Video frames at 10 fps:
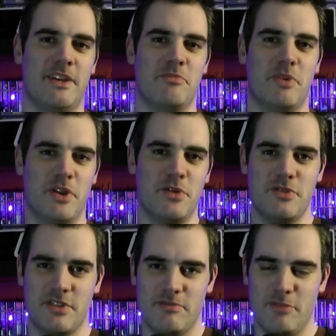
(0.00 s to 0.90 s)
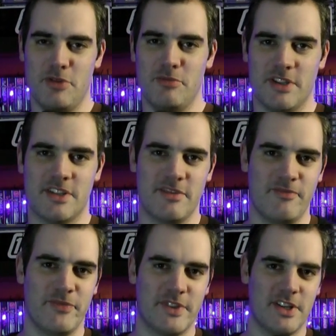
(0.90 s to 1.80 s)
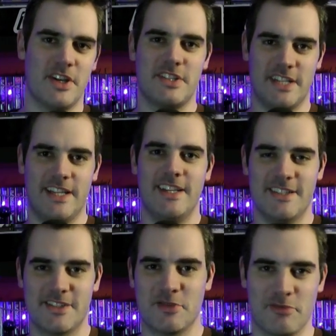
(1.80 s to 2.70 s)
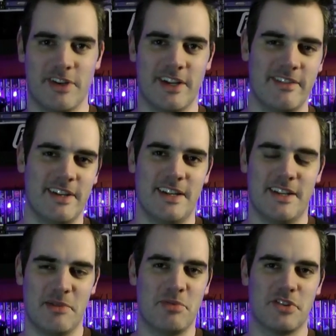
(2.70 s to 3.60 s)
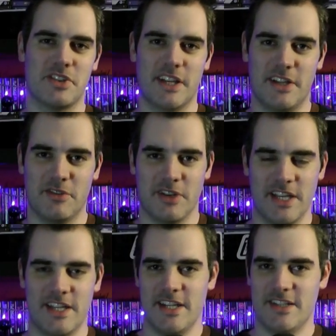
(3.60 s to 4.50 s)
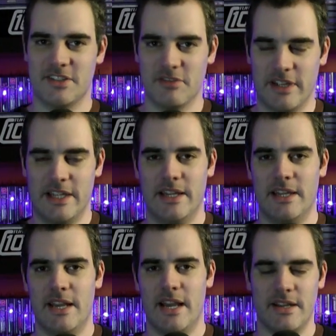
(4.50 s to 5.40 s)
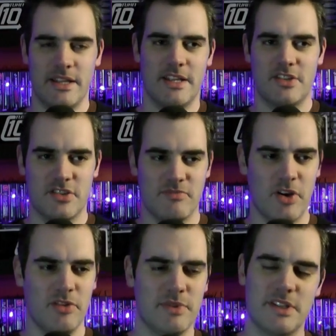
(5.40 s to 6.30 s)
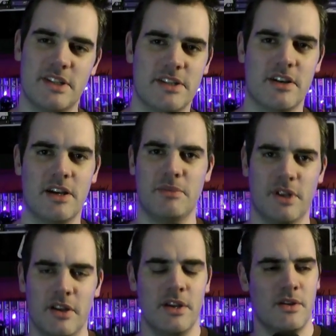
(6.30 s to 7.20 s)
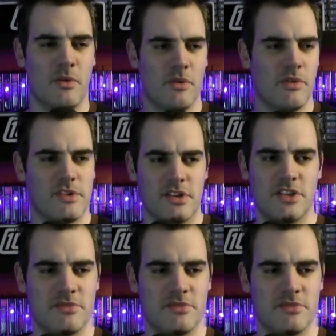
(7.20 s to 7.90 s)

But those moments dirty his career. They put a stain on it in history. And I think there's just moments in time, such as